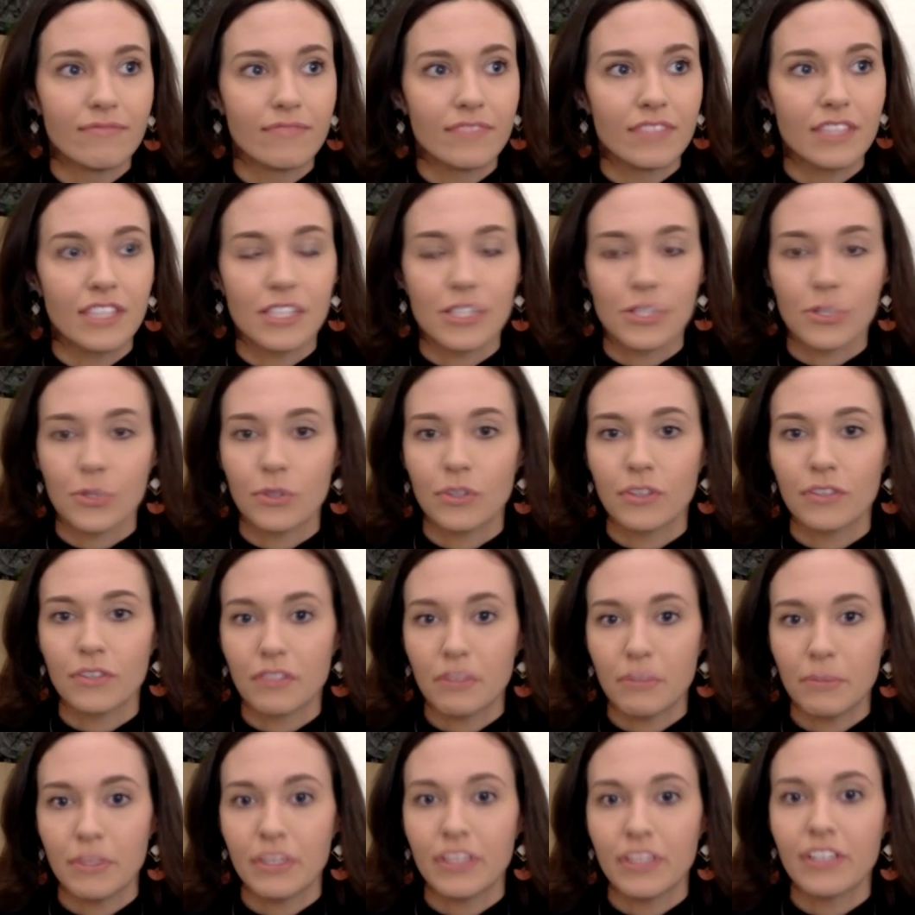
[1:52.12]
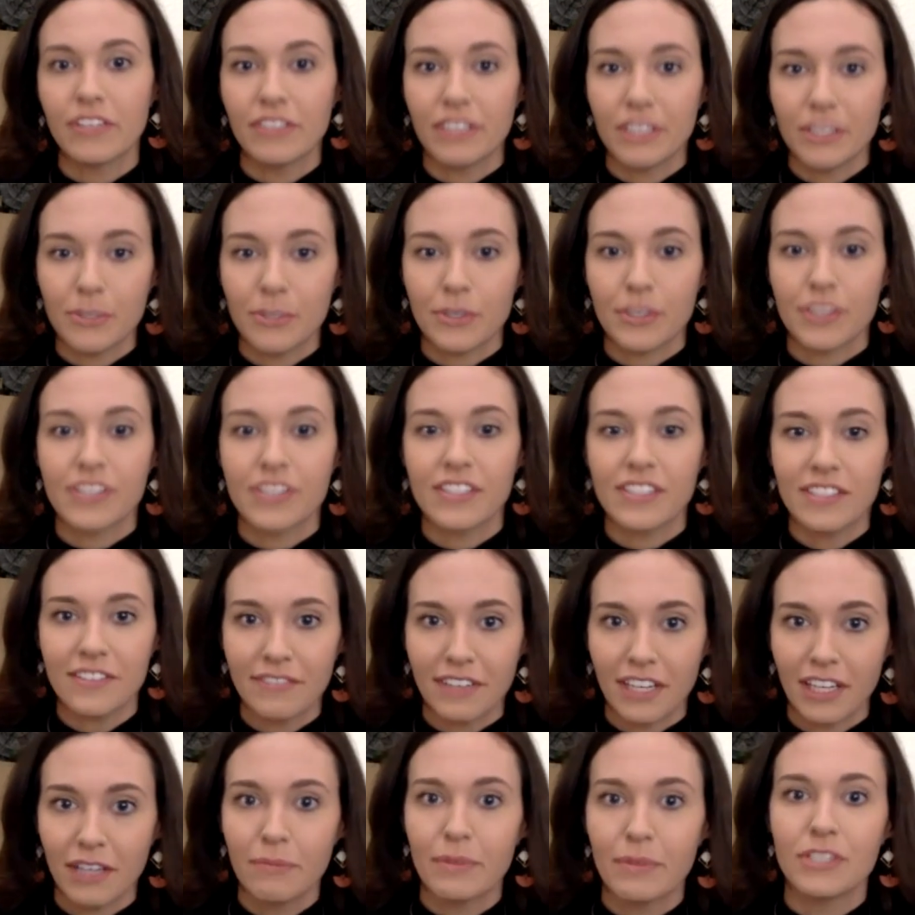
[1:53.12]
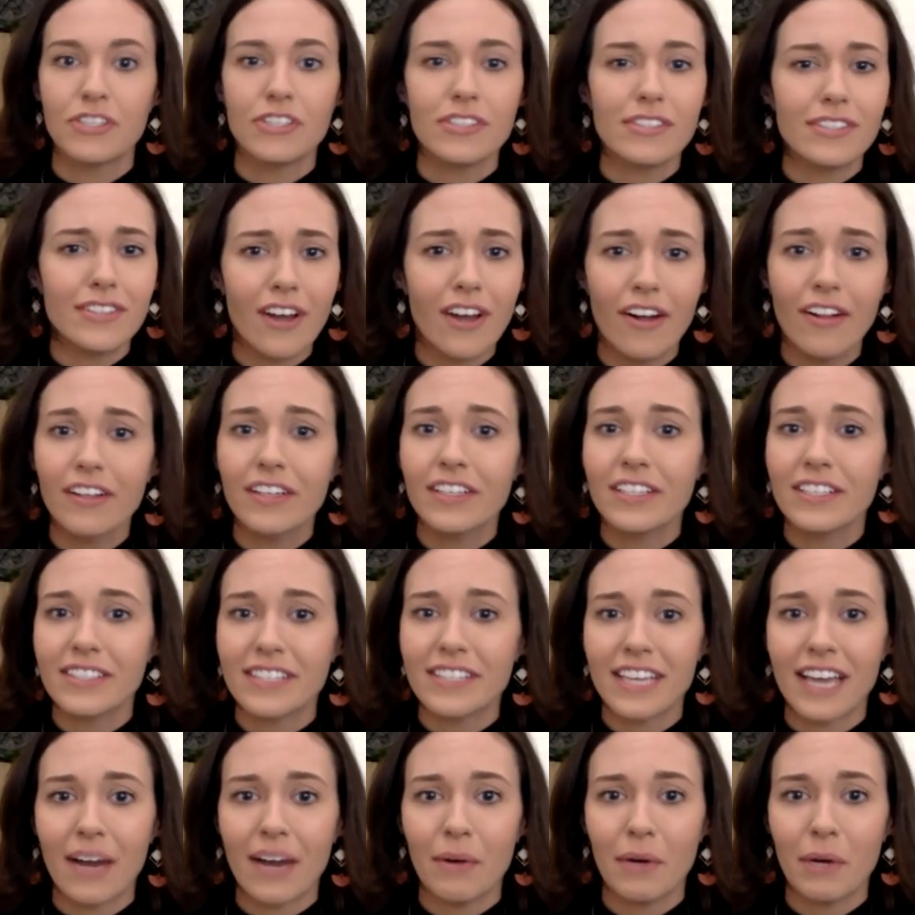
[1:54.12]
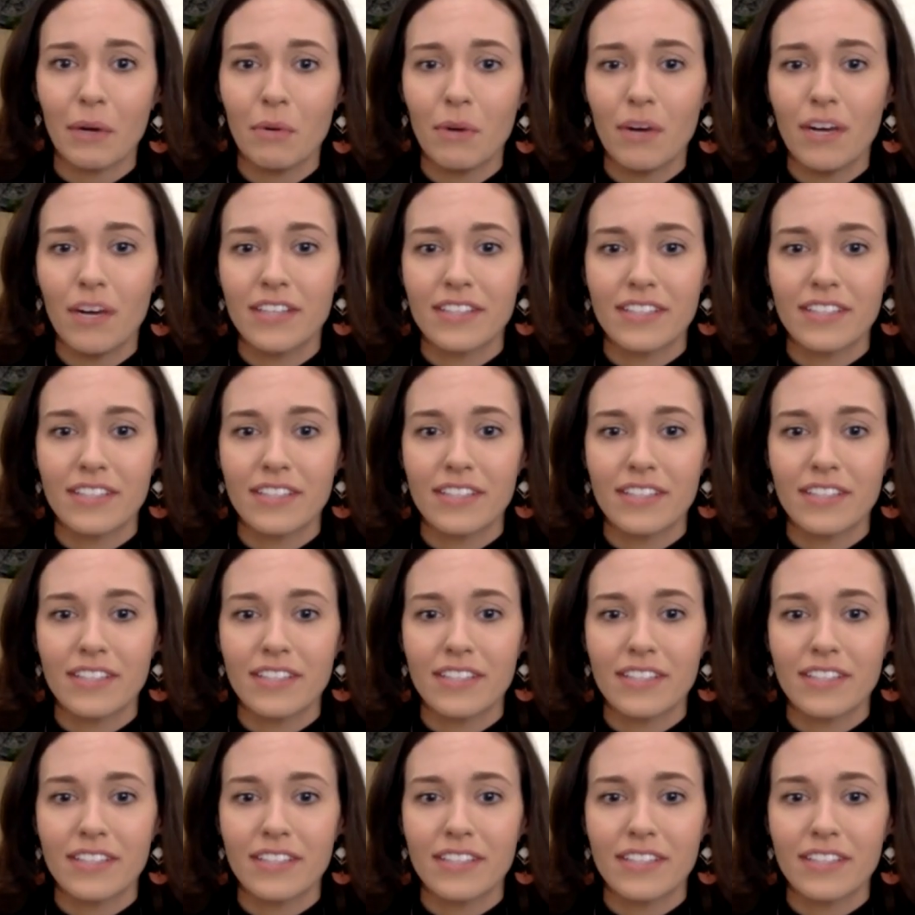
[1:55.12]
the School of Community Resources and Development, just calling to see how I was.